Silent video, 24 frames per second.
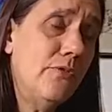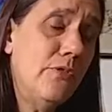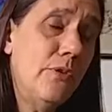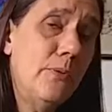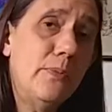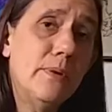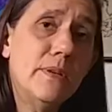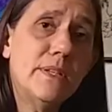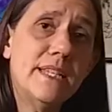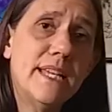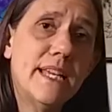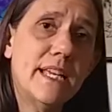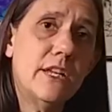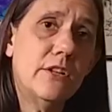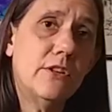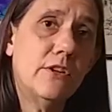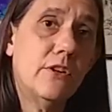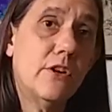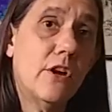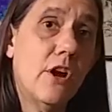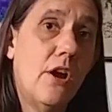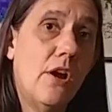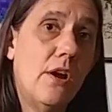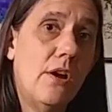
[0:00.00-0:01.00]
So if a
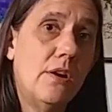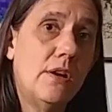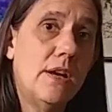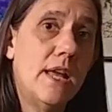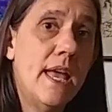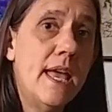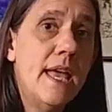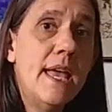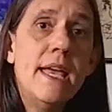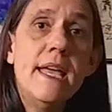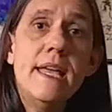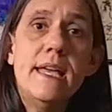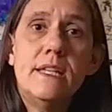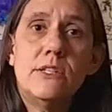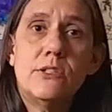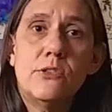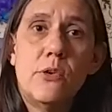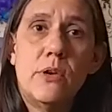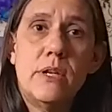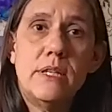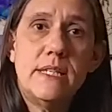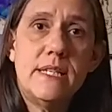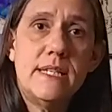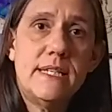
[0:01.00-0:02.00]
particular card
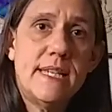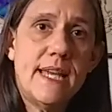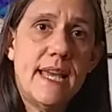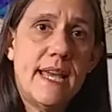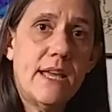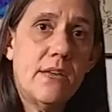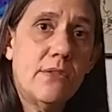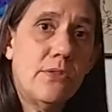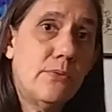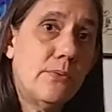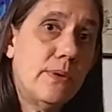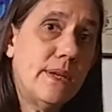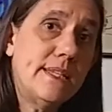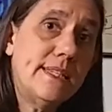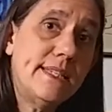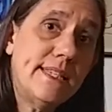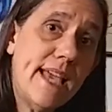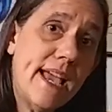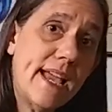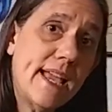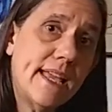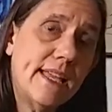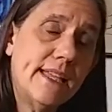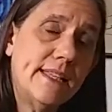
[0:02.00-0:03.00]
is going to take
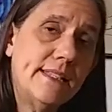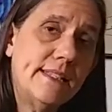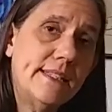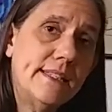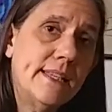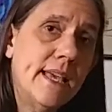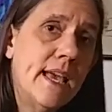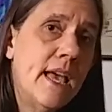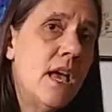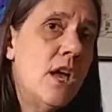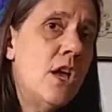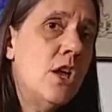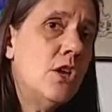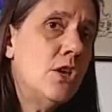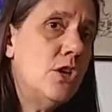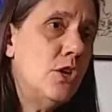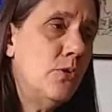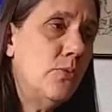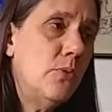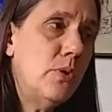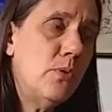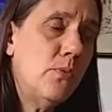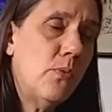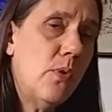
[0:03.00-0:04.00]
3 seconds,
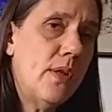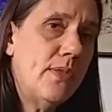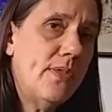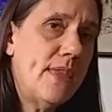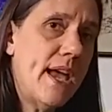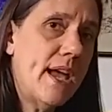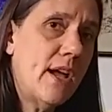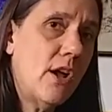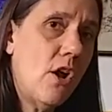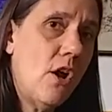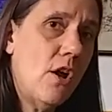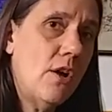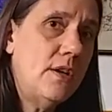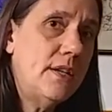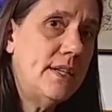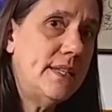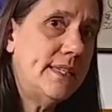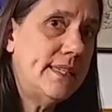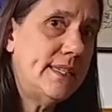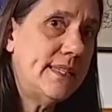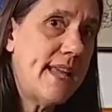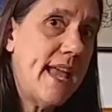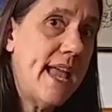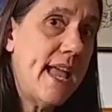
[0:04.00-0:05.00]
you would want that
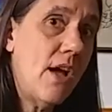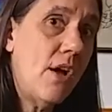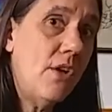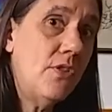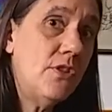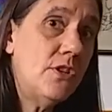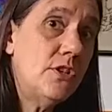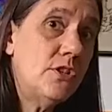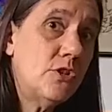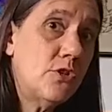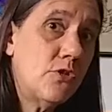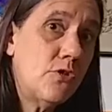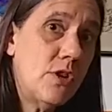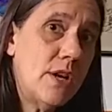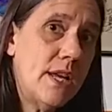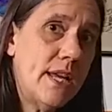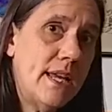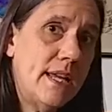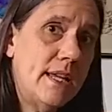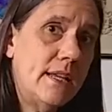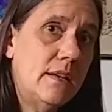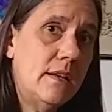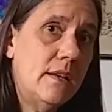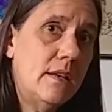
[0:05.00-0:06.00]
card to stay on the
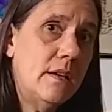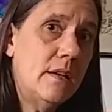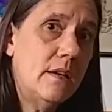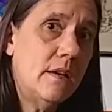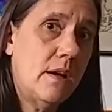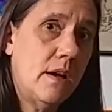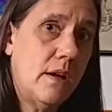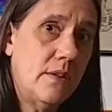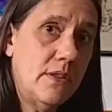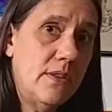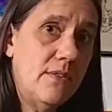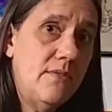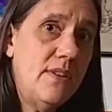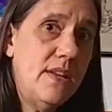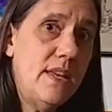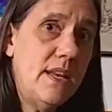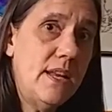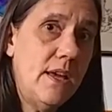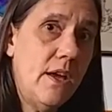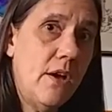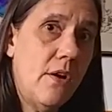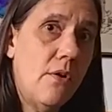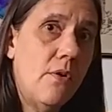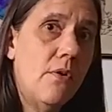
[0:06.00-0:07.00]
screen, on
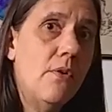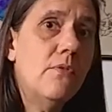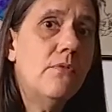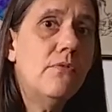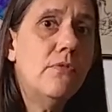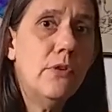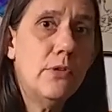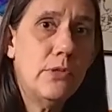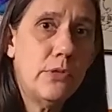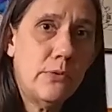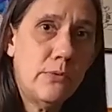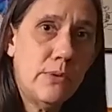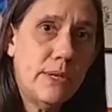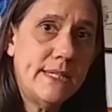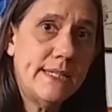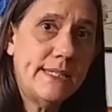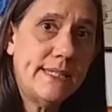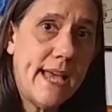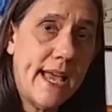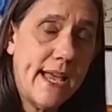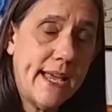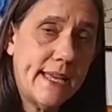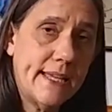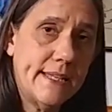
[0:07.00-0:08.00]
the video, for
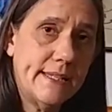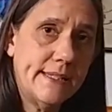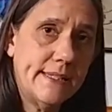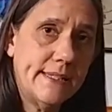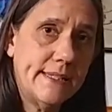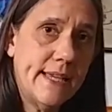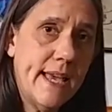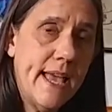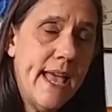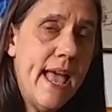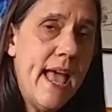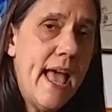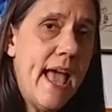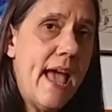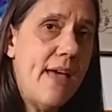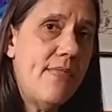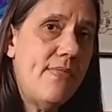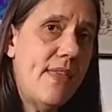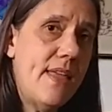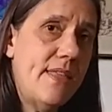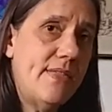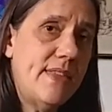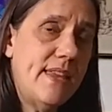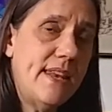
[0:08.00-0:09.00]
3 seconds.
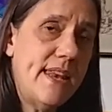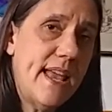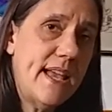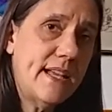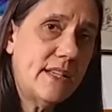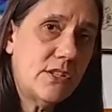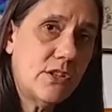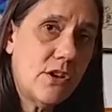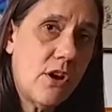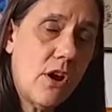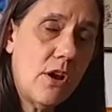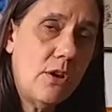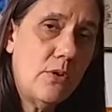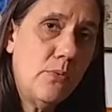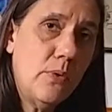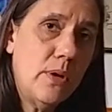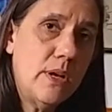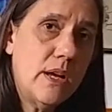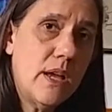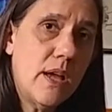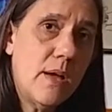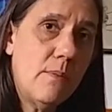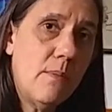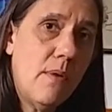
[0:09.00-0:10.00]
And then the next
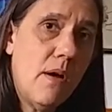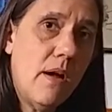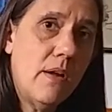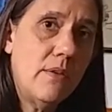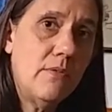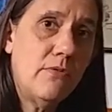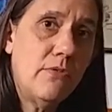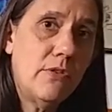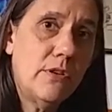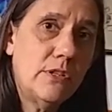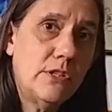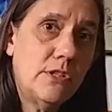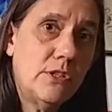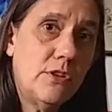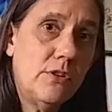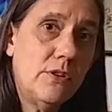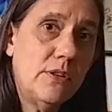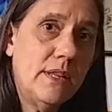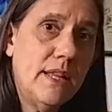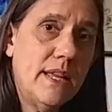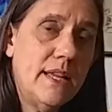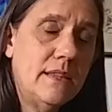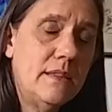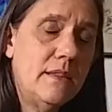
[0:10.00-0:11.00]
card would come on for
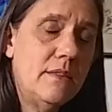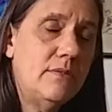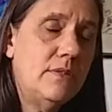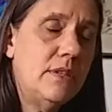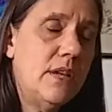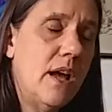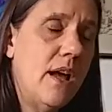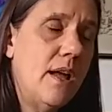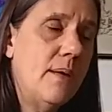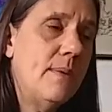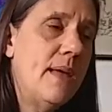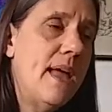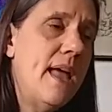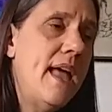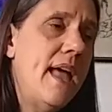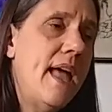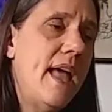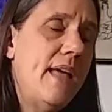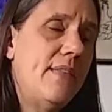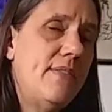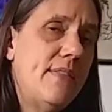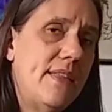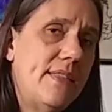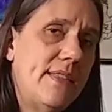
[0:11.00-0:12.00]
a certain length of
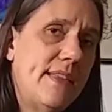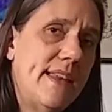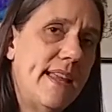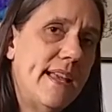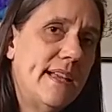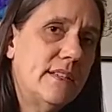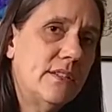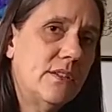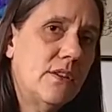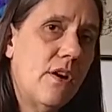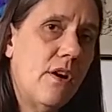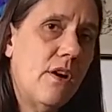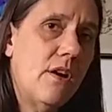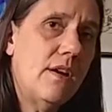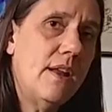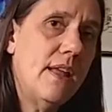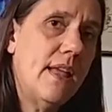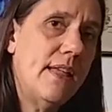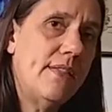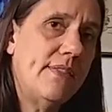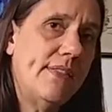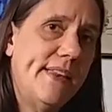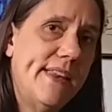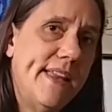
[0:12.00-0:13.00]
time, and then the next
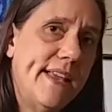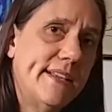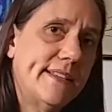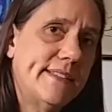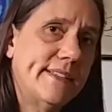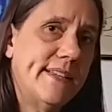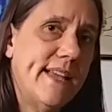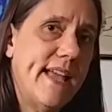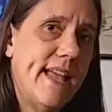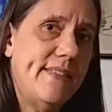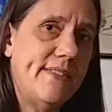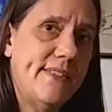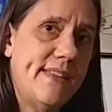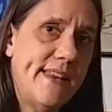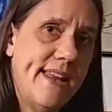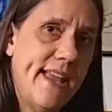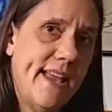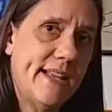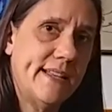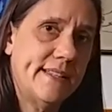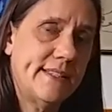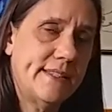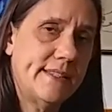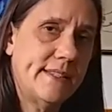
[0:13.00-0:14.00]
card, and the next,
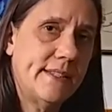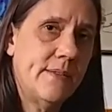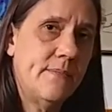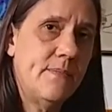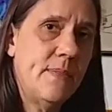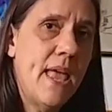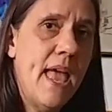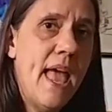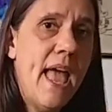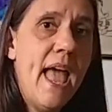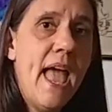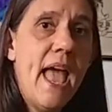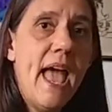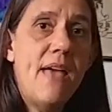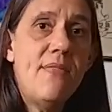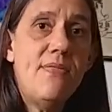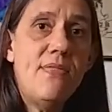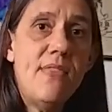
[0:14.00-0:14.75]
and the next.